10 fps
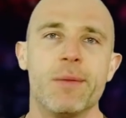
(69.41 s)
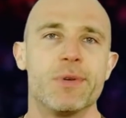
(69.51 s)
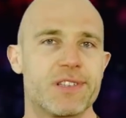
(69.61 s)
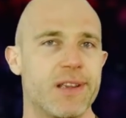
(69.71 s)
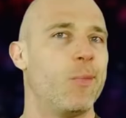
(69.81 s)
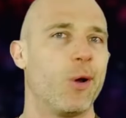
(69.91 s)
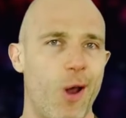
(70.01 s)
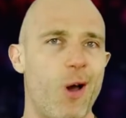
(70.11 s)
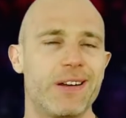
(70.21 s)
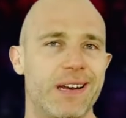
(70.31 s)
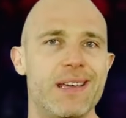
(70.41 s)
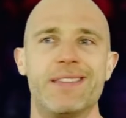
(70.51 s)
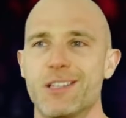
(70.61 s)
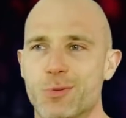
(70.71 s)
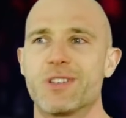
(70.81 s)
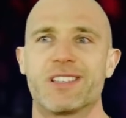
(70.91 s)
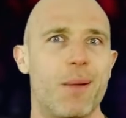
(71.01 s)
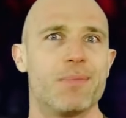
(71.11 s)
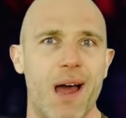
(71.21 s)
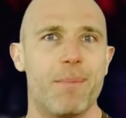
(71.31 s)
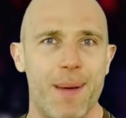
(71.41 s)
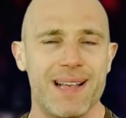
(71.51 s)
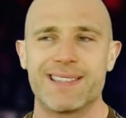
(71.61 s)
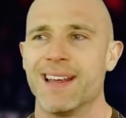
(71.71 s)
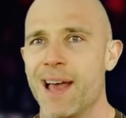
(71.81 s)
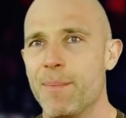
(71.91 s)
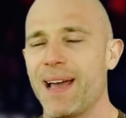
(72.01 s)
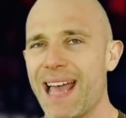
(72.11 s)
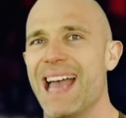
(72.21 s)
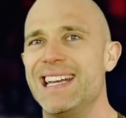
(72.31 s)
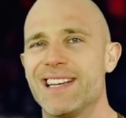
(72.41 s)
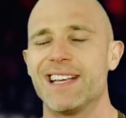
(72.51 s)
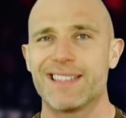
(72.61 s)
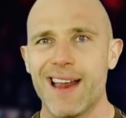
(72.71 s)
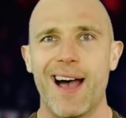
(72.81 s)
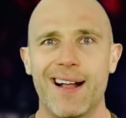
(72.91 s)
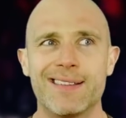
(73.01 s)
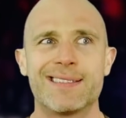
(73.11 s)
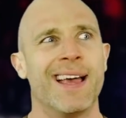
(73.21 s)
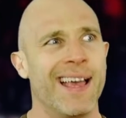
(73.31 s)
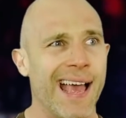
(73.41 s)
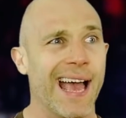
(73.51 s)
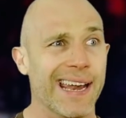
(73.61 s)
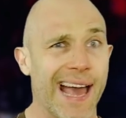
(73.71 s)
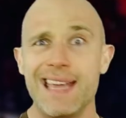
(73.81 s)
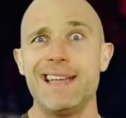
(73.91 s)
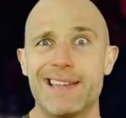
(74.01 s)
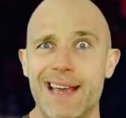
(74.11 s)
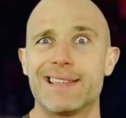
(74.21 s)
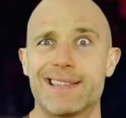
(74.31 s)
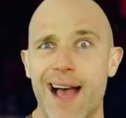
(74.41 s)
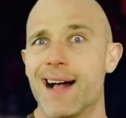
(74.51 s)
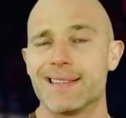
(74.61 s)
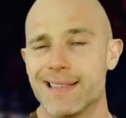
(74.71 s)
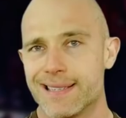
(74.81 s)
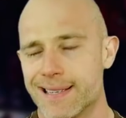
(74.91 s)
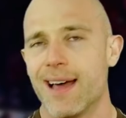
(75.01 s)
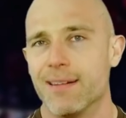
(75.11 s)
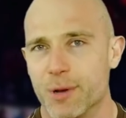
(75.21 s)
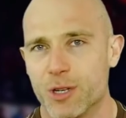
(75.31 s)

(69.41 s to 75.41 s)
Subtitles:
but somewhat oddly, this was summed up best by AJ Styles and AJ Styles' son,